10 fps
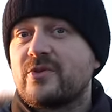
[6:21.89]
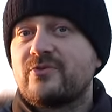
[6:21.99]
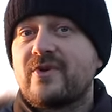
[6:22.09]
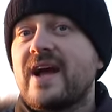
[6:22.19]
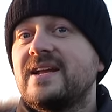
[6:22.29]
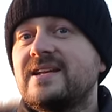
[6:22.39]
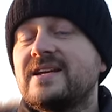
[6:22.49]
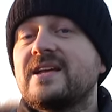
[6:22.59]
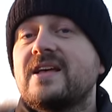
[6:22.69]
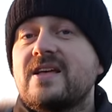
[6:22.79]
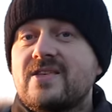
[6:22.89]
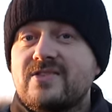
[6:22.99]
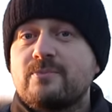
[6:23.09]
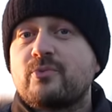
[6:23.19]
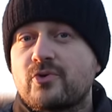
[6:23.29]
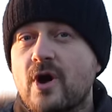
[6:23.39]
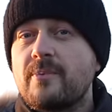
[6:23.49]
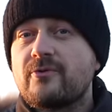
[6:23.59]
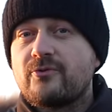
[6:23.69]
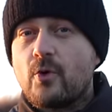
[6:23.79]
with finding the
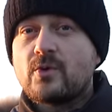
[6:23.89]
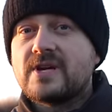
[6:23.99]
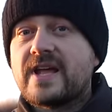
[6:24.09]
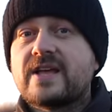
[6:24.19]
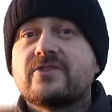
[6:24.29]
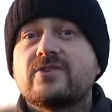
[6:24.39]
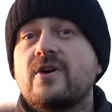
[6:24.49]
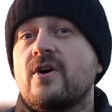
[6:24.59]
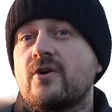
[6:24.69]
proper focal length